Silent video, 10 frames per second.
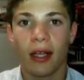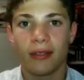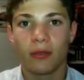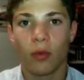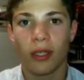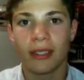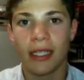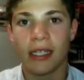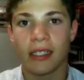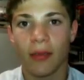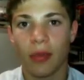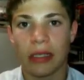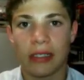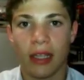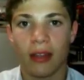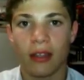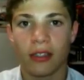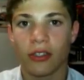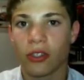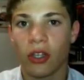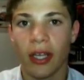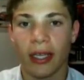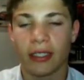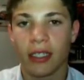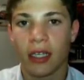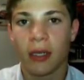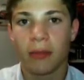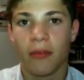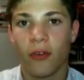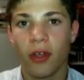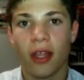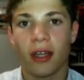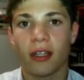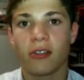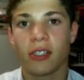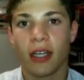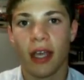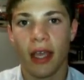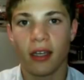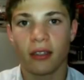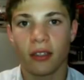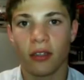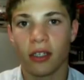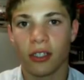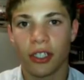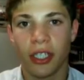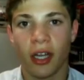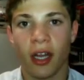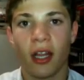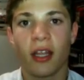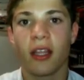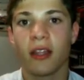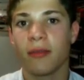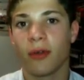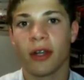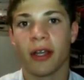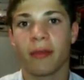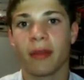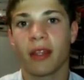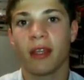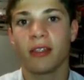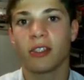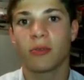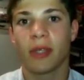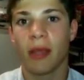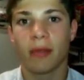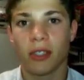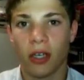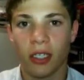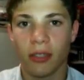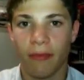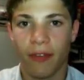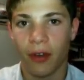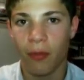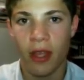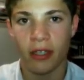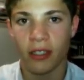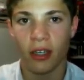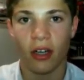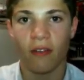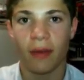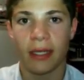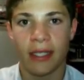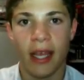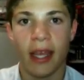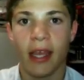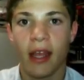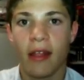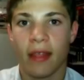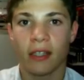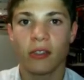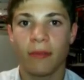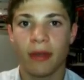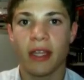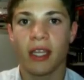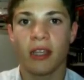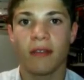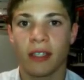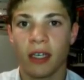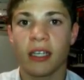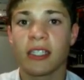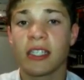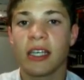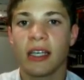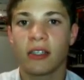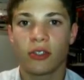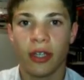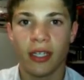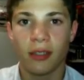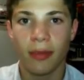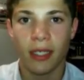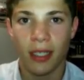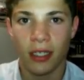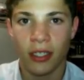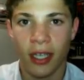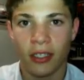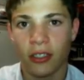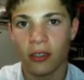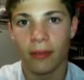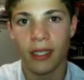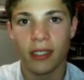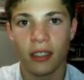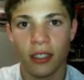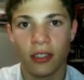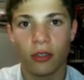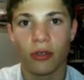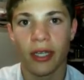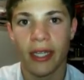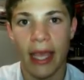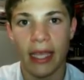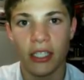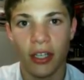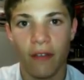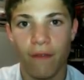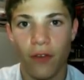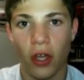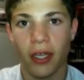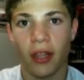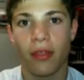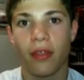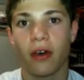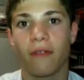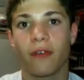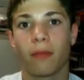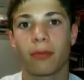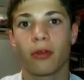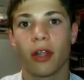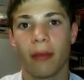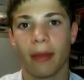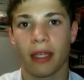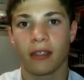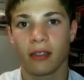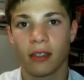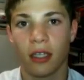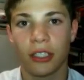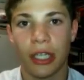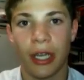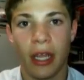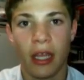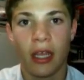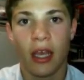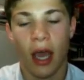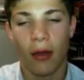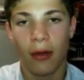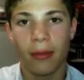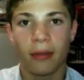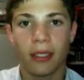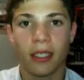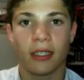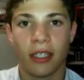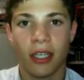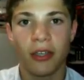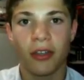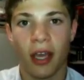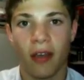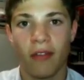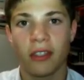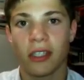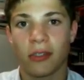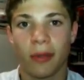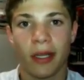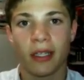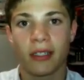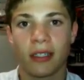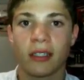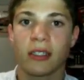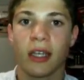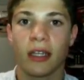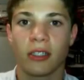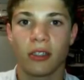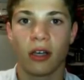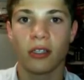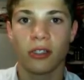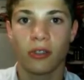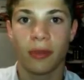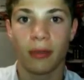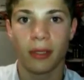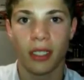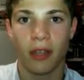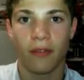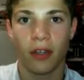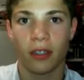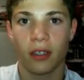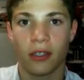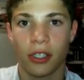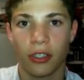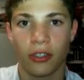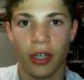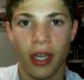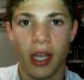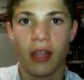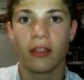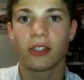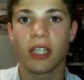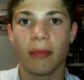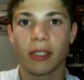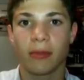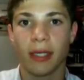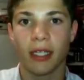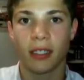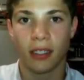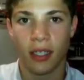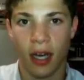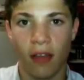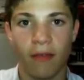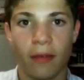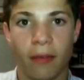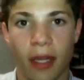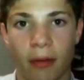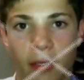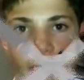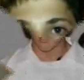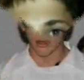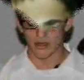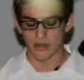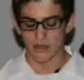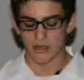and one day something suddenly just clicked. Before that, I used to hate going to Shear in the morning, but then it just became this awesome fun way to start off my day. That's what B'nai Akiva does. It transmits educational messages through engaging, fun, and thoughtful programming and discussion. I want to be able to continue to have these experiences and to also to be able to give younger children the same experiences that I've been able to have.